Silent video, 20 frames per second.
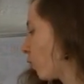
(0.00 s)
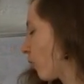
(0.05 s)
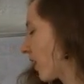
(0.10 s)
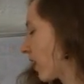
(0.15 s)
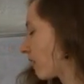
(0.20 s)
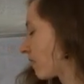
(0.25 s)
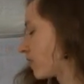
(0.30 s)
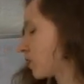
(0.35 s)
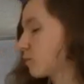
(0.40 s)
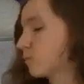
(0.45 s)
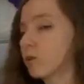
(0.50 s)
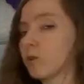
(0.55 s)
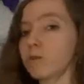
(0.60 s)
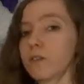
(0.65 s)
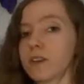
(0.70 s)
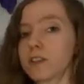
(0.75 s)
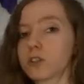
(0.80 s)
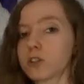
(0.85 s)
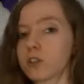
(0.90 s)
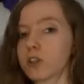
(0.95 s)
wave is
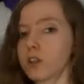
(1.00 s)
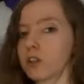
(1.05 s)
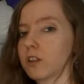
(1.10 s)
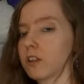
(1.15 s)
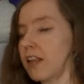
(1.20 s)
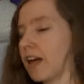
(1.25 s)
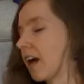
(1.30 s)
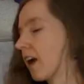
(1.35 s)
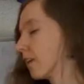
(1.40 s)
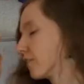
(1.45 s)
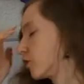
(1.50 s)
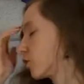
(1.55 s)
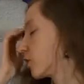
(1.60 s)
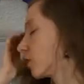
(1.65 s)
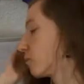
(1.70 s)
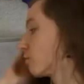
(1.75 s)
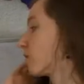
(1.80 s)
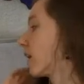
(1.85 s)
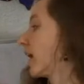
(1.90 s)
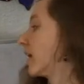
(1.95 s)
moving to
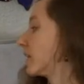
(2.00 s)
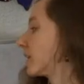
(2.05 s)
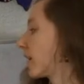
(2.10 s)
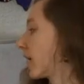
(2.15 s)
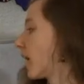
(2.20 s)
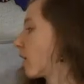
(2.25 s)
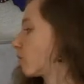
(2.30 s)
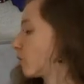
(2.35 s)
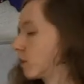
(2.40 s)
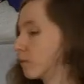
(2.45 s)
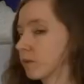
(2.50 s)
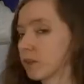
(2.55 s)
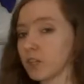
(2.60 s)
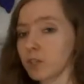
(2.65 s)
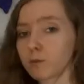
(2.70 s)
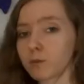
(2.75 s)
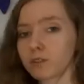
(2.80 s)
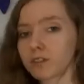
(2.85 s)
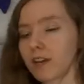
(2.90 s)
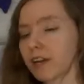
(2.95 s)
the right at 1
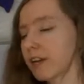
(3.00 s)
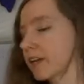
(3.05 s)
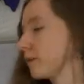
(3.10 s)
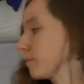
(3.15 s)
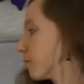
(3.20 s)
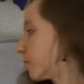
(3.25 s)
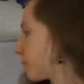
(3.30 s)
meters per second.